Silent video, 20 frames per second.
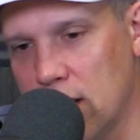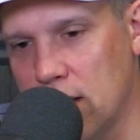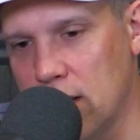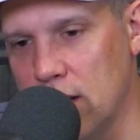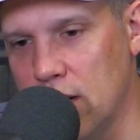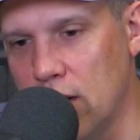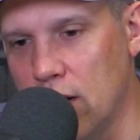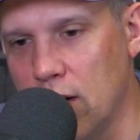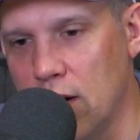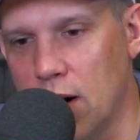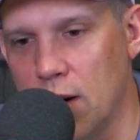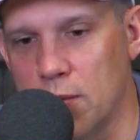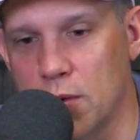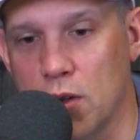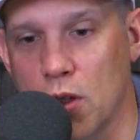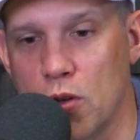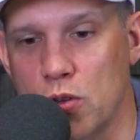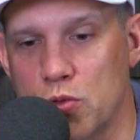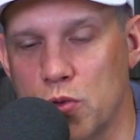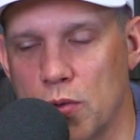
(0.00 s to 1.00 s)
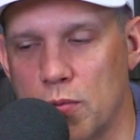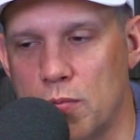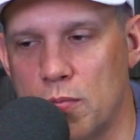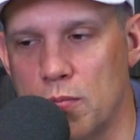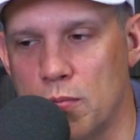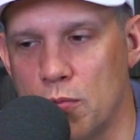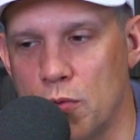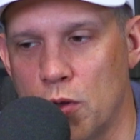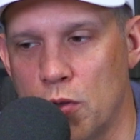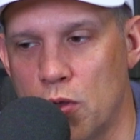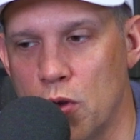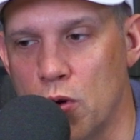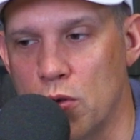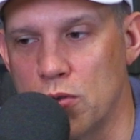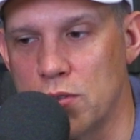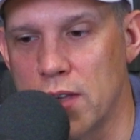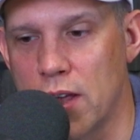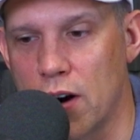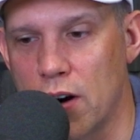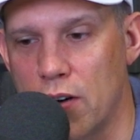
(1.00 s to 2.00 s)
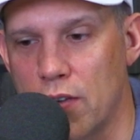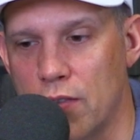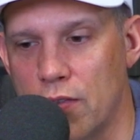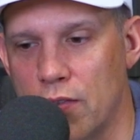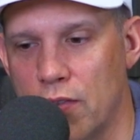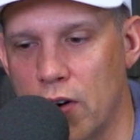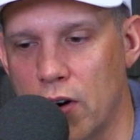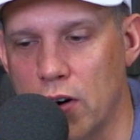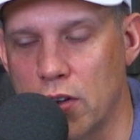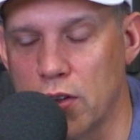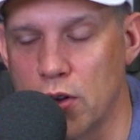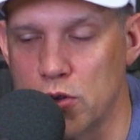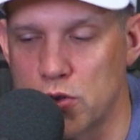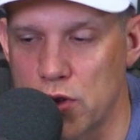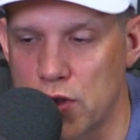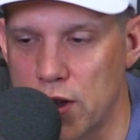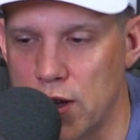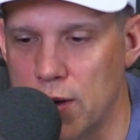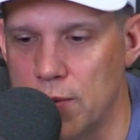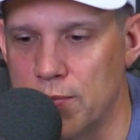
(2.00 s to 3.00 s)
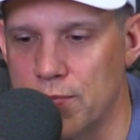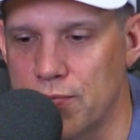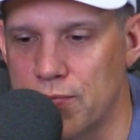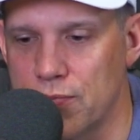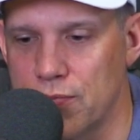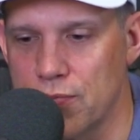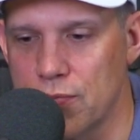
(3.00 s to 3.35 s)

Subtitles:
I'm close with those that are very close with him.